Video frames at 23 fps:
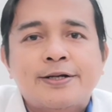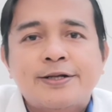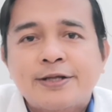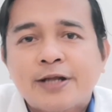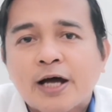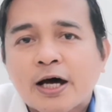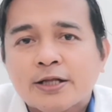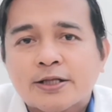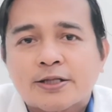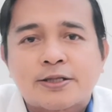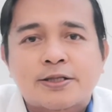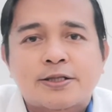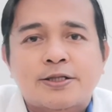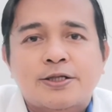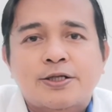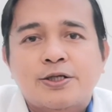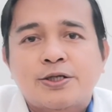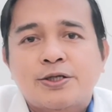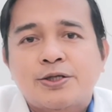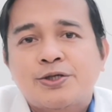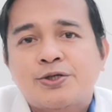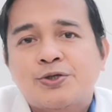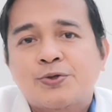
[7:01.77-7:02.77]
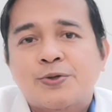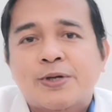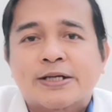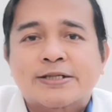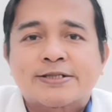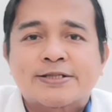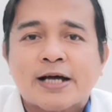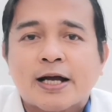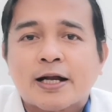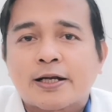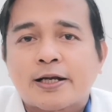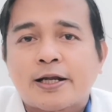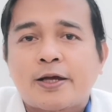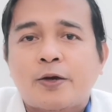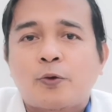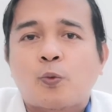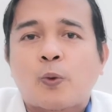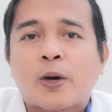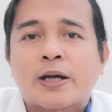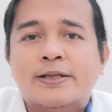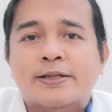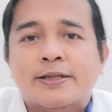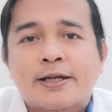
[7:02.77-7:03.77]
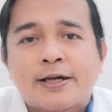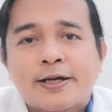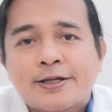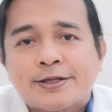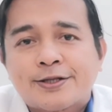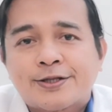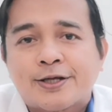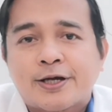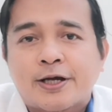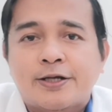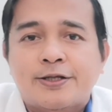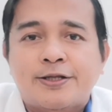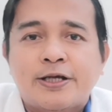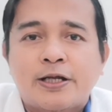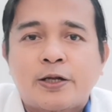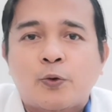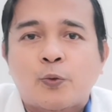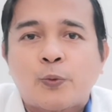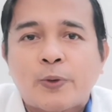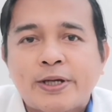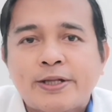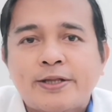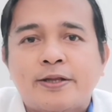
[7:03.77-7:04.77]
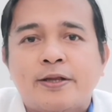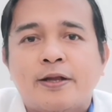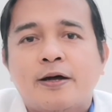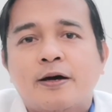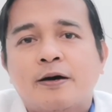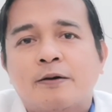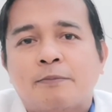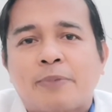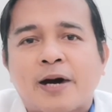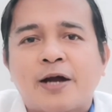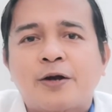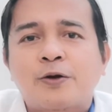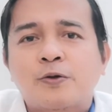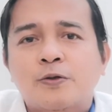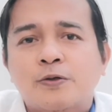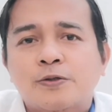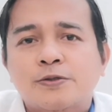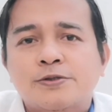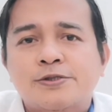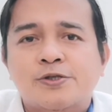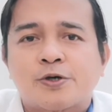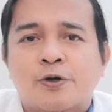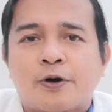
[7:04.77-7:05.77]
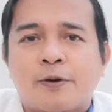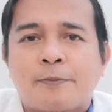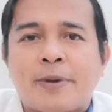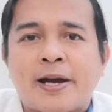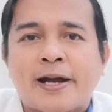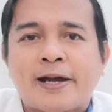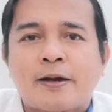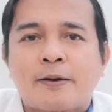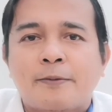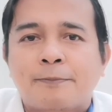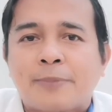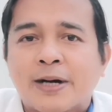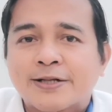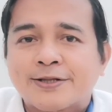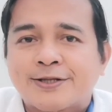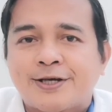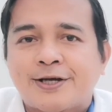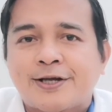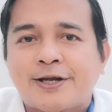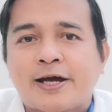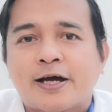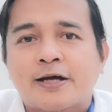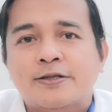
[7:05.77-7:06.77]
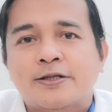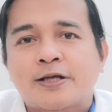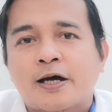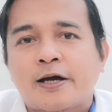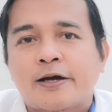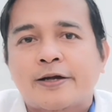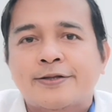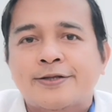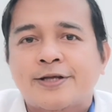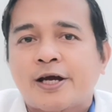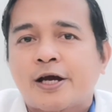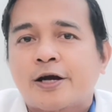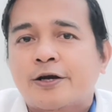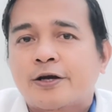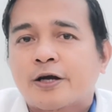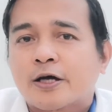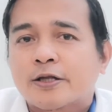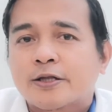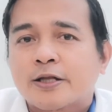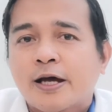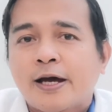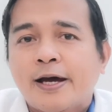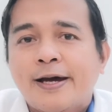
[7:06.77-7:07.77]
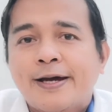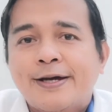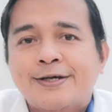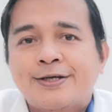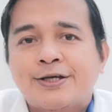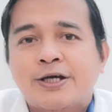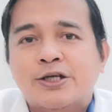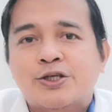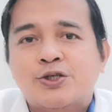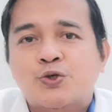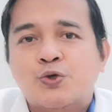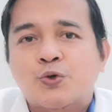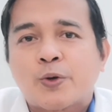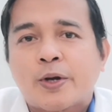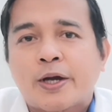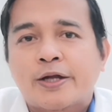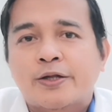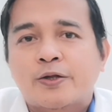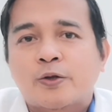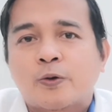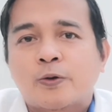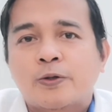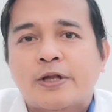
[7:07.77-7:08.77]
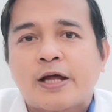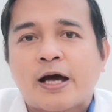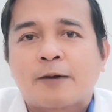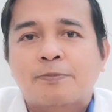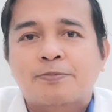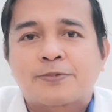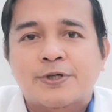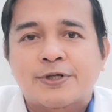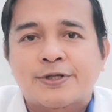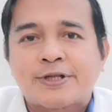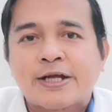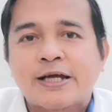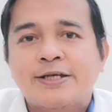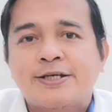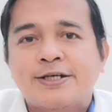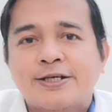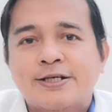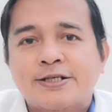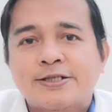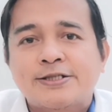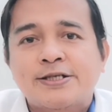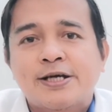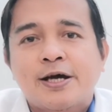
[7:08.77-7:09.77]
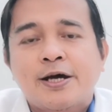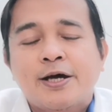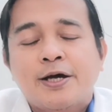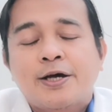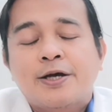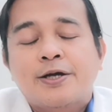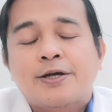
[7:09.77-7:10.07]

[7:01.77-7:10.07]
not sure exactly what they are dealing with, a virus or a bacteria. That they are not yet sure, and only after 10 years